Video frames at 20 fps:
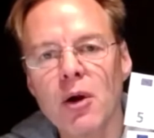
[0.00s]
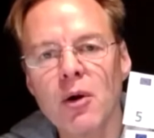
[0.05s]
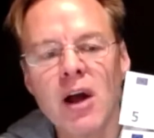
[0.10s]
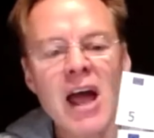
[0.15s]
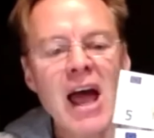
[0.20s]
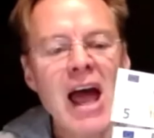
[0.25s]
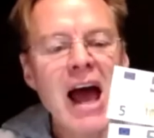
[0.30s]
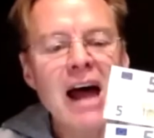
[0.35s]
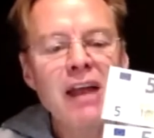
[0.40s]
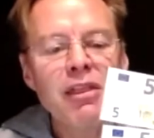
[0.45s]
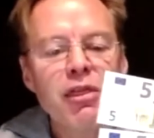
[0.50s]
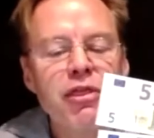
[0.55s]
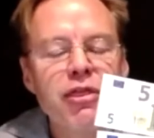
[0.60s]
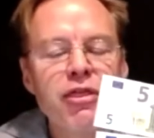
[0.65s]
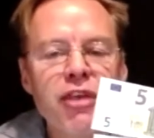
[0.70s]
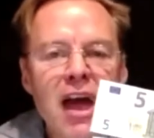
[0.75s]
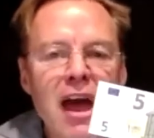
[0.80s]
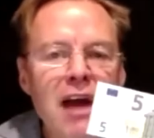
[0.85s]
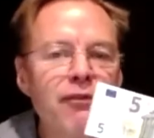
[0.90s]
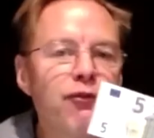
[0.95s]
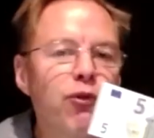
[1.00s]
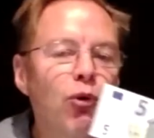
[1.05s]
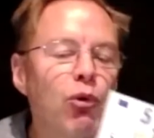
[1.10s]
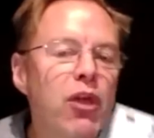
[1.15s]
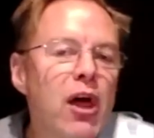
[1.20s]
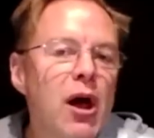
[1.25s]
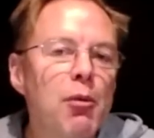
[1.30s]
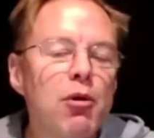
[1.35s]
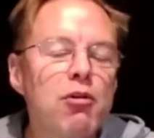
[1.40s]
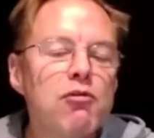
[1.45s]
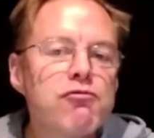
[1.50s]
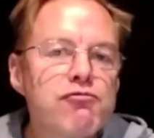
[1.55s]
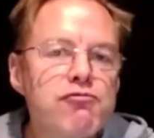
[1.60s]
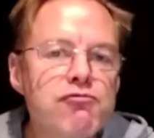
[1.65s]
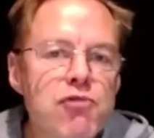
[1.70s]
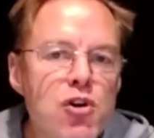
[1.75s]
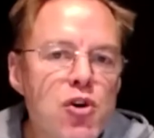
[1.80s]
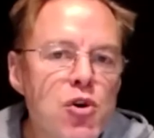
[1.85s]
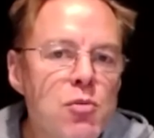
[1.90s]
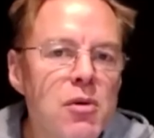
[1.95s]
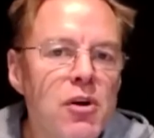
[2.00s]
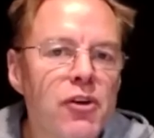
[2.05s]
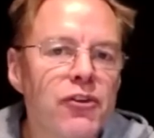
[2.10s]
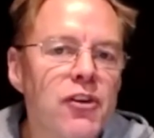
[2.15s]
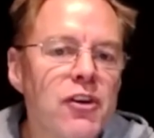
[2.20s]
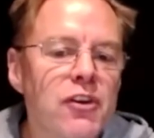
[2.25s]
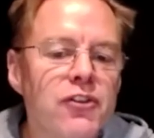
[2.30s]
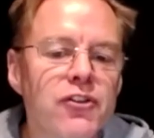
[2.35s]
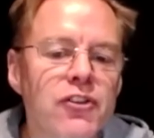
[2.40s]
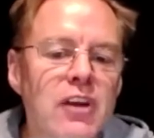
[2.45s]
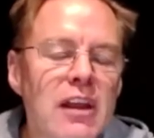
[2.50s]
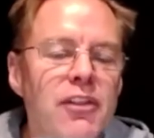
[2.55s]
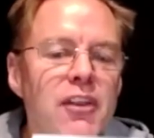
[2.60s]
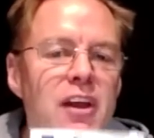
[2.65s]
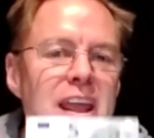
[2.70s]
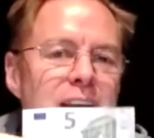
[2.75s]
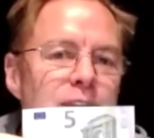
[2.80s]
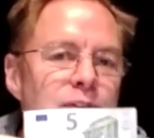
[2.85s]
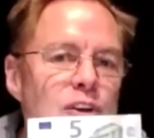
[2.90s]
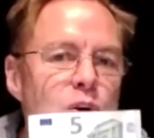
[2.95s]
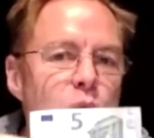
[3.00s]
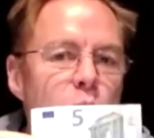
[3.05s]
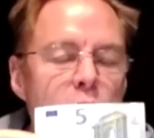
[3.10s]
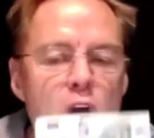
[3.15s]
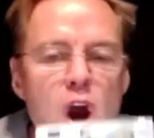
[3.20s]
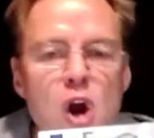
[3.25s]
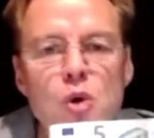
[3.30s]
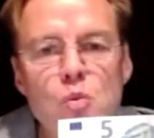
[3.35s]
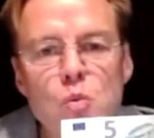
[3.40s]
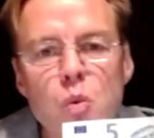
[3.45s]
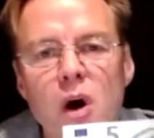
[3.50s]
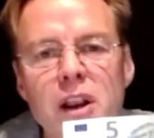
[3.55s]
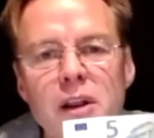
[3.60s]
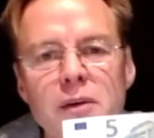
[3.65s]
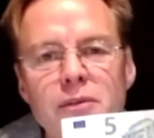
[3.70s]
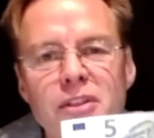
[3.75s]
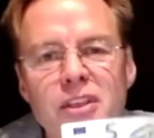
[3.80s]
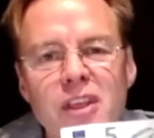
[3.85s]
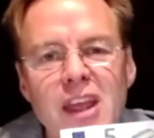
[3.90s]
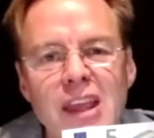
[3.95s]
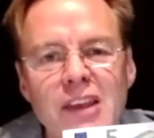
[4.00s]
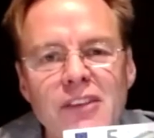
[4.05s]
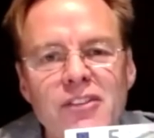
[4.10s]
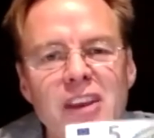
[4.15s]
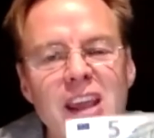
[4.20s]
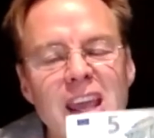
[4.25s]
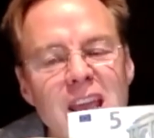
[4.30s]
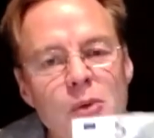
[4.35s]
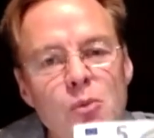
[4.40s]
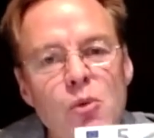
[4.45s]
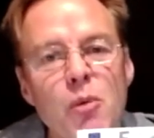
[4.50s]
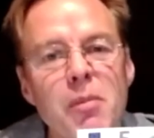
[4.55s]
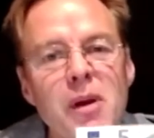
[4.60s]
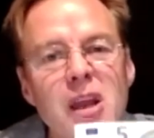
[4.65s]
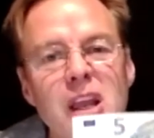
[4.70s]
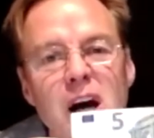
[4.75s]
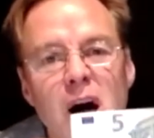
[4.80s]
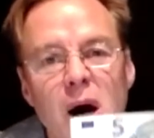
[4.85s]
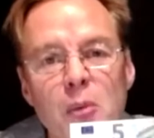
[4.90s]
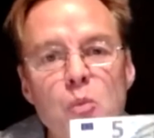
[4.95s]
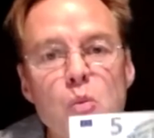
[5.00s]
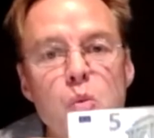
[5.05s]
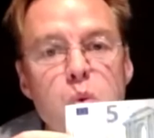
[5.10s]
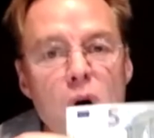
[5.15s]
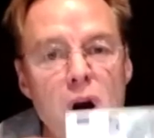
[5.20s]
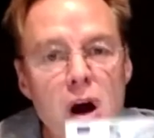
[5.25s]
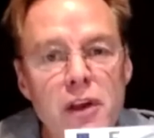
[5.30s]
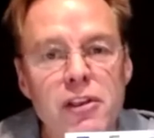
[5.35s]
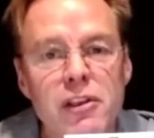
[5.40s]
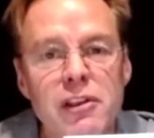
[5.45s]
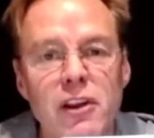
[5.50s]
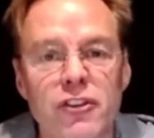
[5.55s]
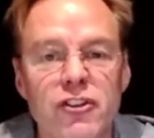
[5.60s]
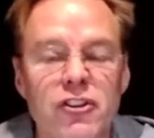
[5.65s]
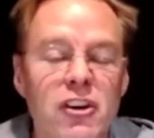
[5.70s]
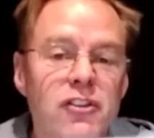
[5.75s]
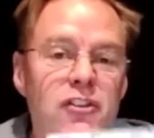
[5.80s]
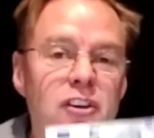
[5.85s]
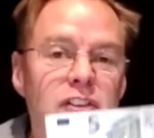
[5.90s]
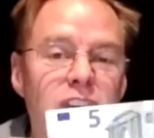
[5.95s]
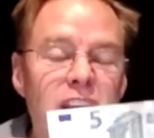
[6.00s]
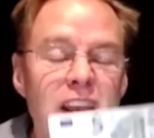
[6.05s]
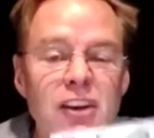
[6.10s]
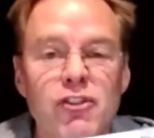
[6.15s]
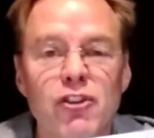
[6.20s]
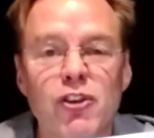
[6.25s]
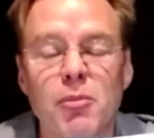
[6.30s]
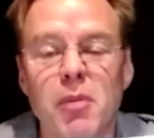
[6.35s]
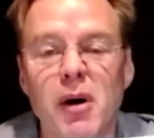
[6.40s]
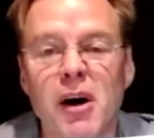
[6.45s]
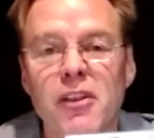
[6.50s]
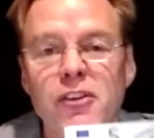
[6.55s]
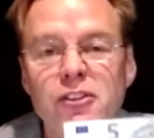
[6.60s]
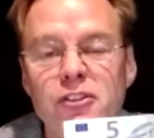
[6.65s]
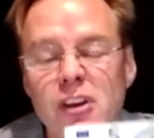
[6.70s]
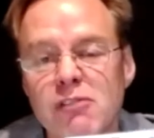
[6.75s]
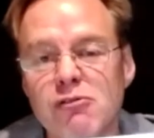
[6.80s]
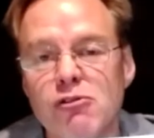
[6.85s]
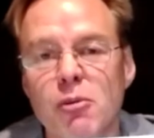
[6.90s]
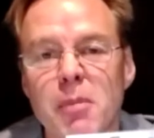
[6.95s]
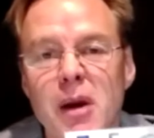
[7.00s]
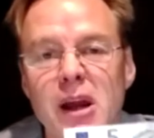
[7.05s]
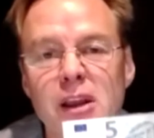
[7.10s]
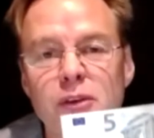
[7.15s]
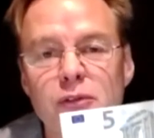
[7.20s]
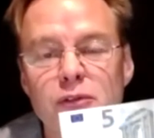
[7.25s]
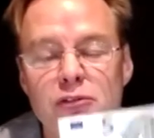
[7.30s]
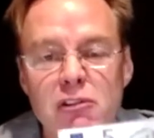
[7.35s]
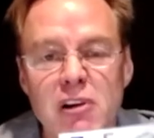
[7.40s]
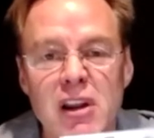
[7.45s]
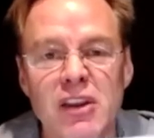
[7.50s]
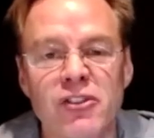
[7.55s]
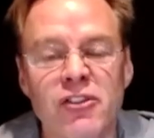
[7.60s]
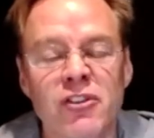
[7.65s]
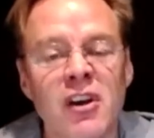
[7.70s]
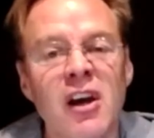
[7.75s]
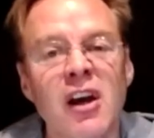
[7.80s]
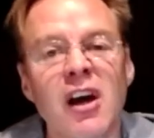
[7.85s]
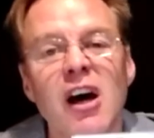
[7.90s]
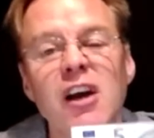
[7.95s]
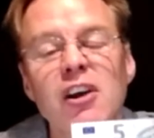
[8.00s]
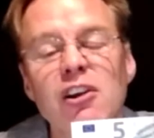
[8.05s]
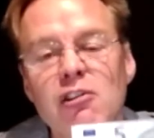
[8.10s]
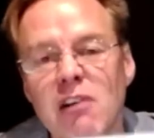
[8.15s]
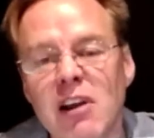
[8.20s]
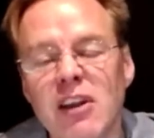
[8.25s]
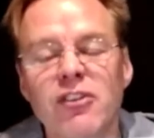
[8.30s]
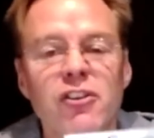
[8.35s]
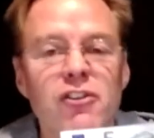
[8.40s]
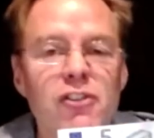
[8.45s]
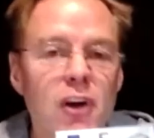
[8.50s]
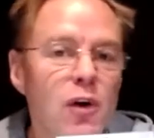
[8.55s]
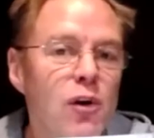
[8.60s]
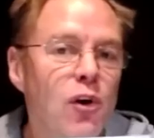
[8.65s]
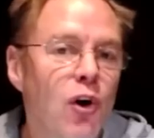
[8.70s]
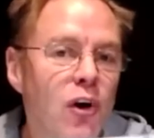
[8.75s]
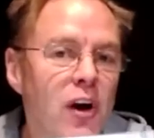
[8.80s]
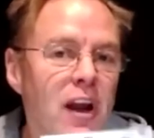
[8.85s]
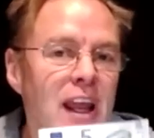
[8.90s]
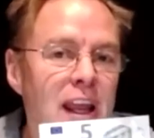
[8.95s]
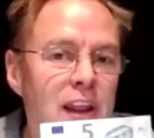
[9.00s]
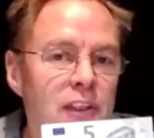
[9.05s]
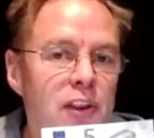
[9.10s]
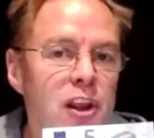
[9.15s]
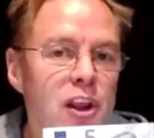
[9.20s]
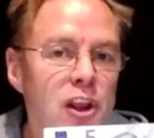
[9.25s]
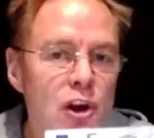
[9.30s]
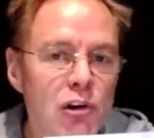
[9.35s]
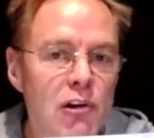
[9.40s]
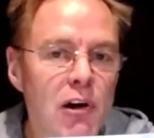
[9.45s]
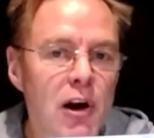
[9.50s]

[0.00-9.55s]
And therefore, there were rumours that said that if you own one of these, it will become worthless because it's issued by the Central Bank of Greece and Greece is no longer in the euro.